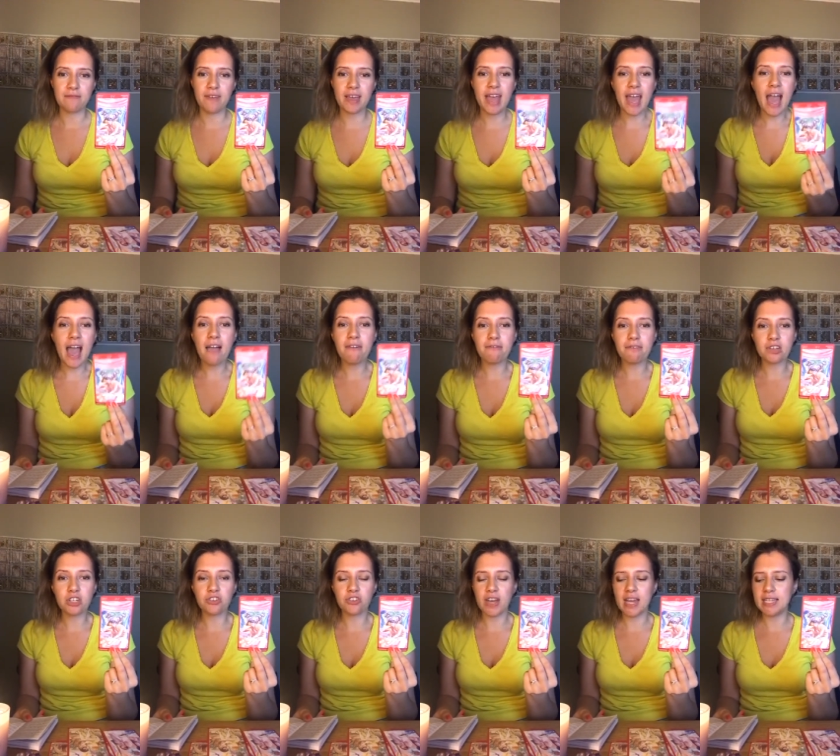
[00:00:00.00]
They have
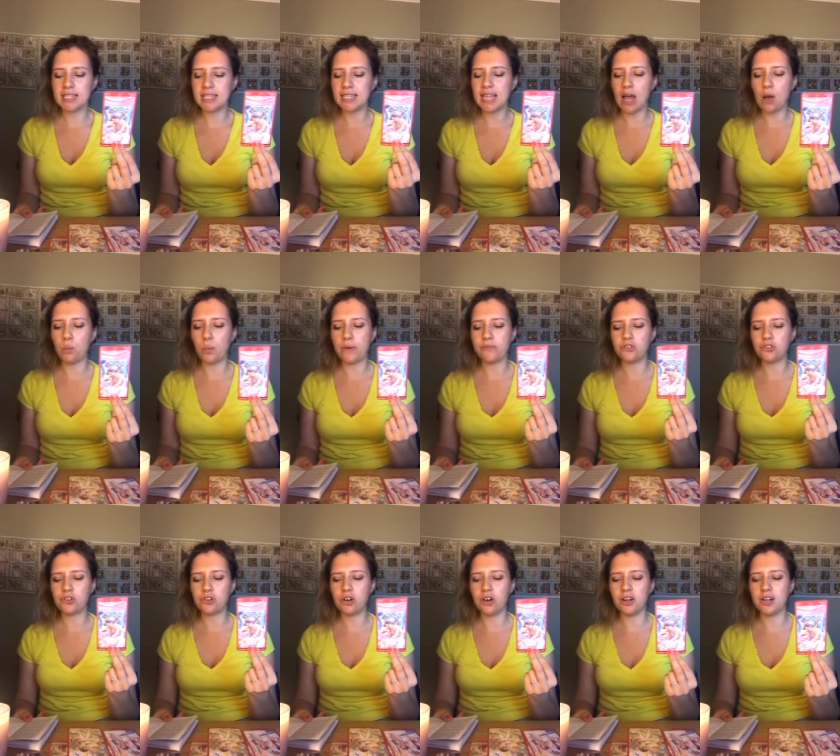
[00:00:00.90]
retreated and
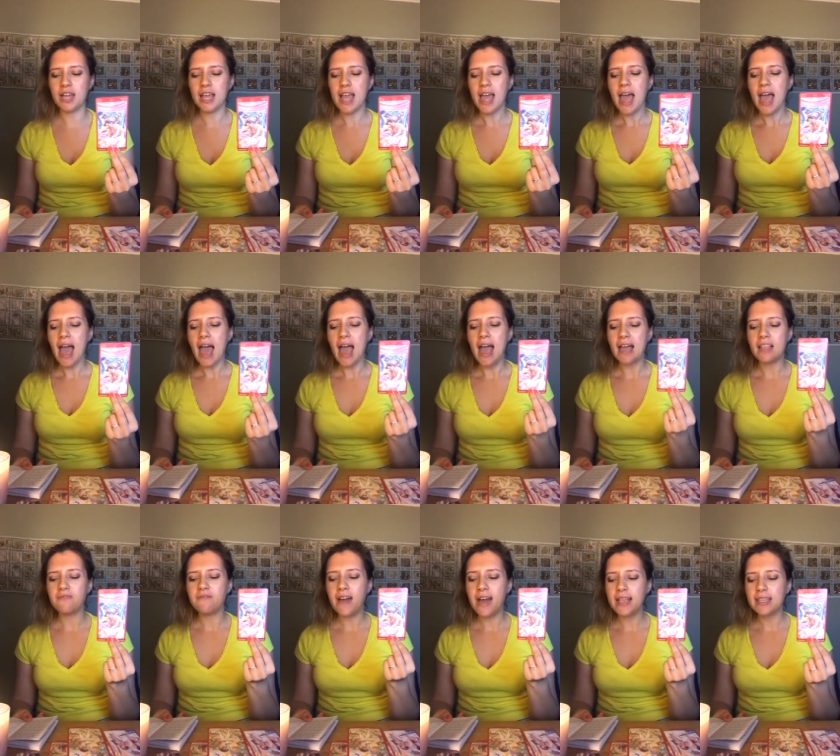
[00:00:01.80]
withdrawn,
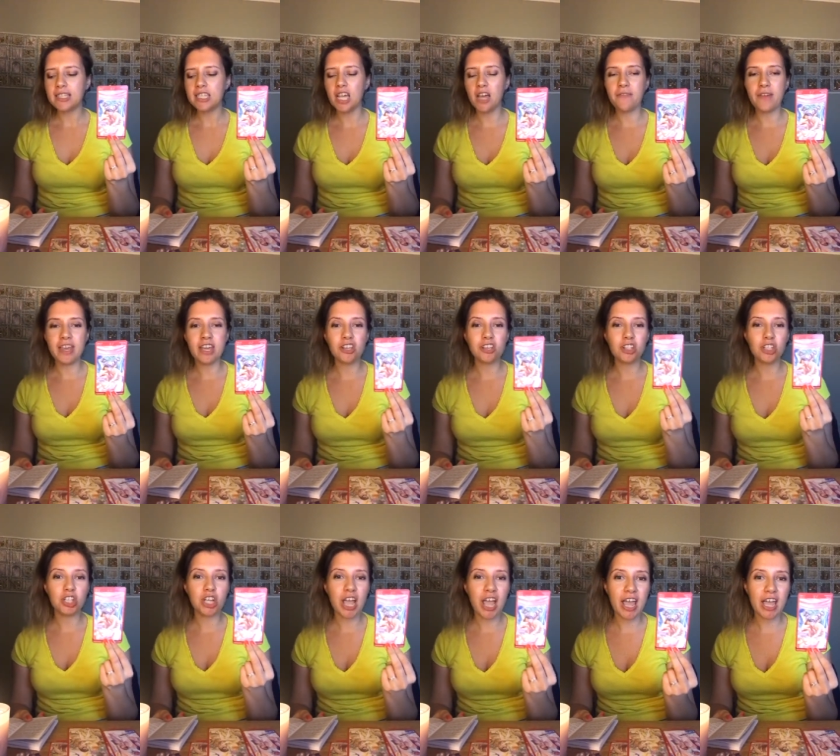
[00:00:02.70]
and that's so they can
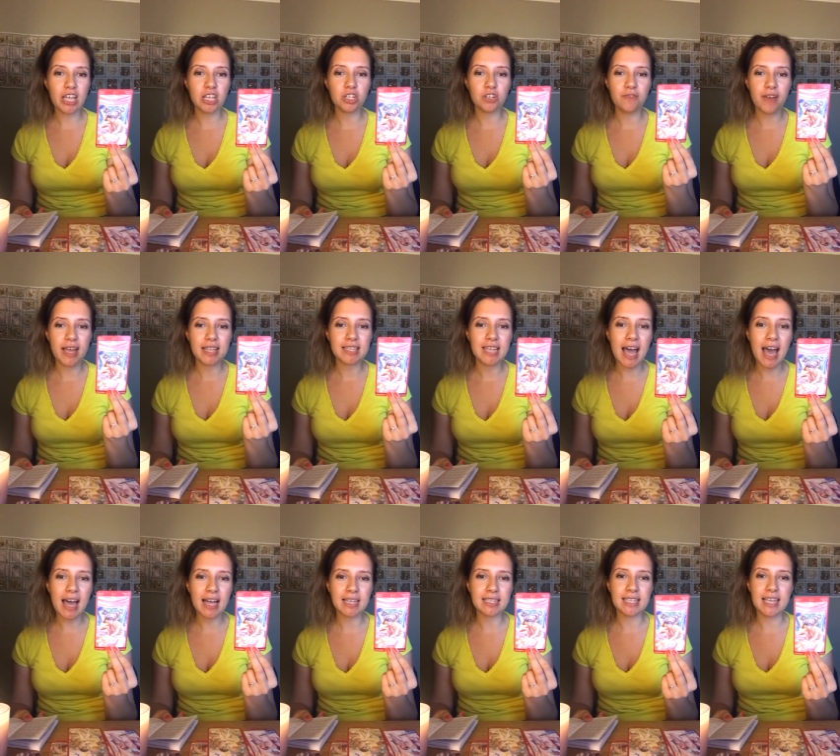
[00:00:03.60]
change their
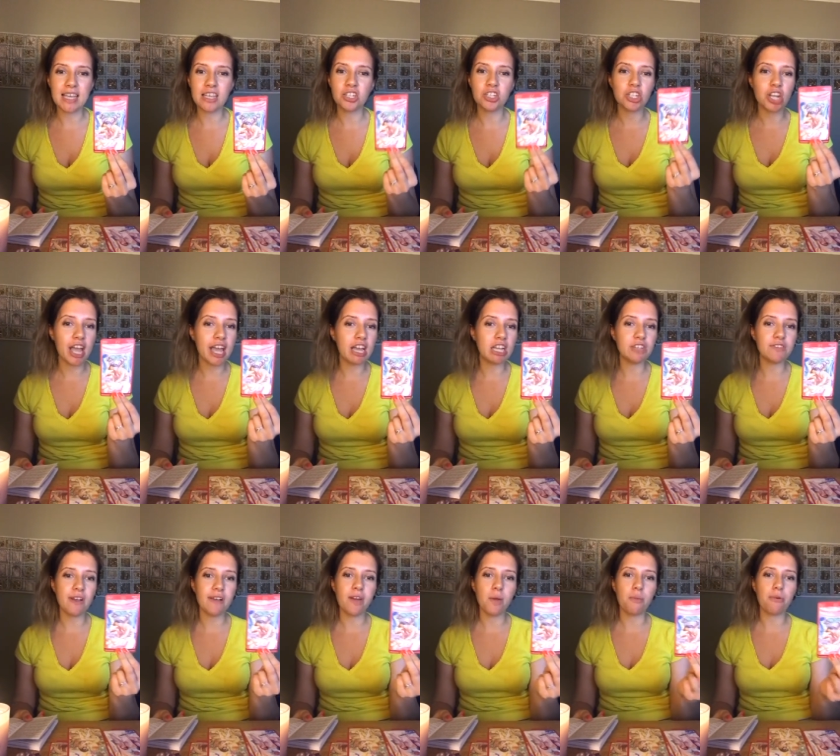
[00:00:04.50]
tactics, change
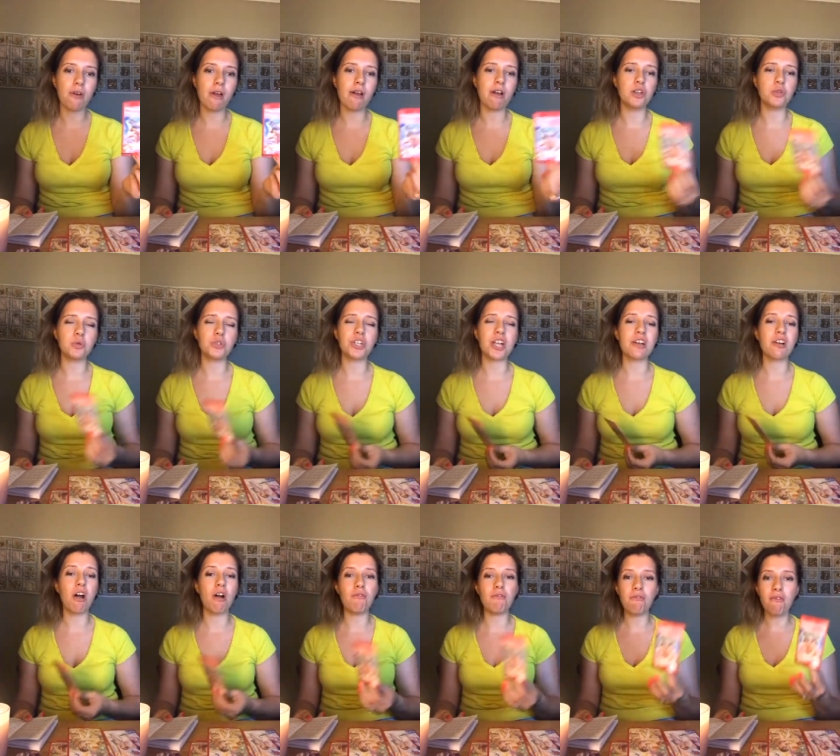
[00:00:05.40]
their approach, which I
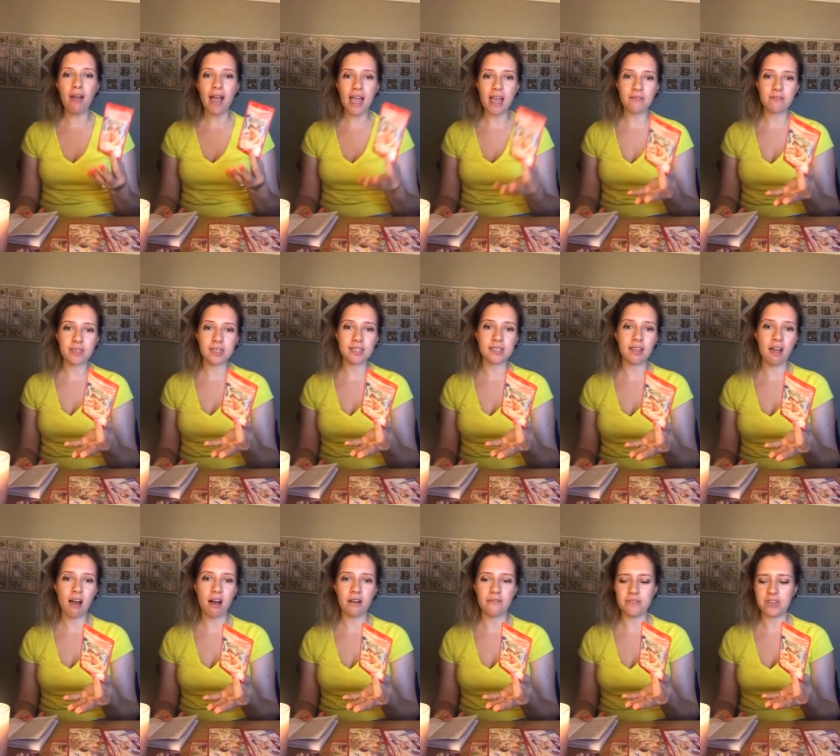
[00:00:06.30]
got right at the
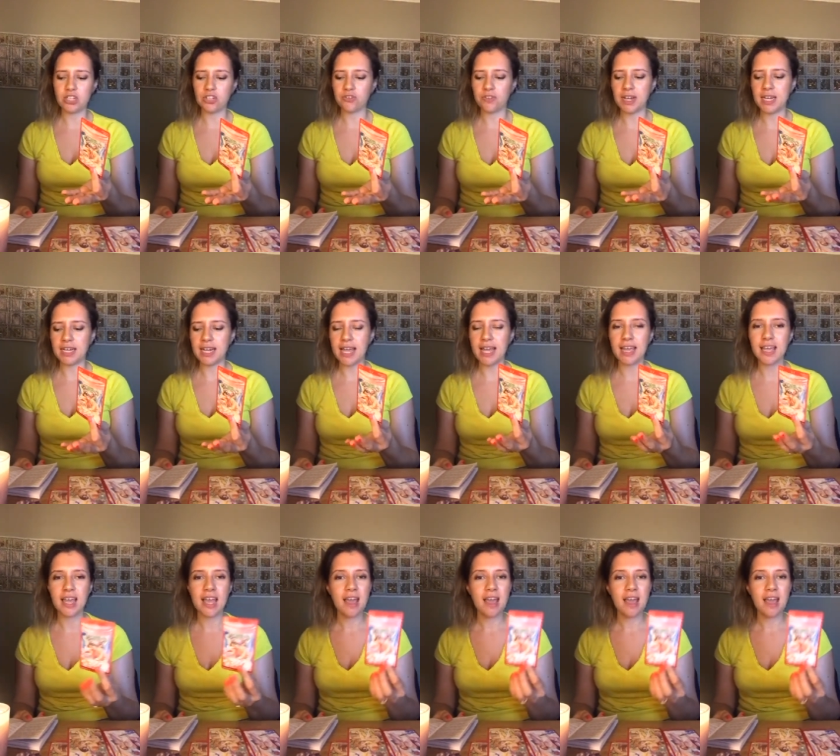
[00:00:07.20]
start of this reading.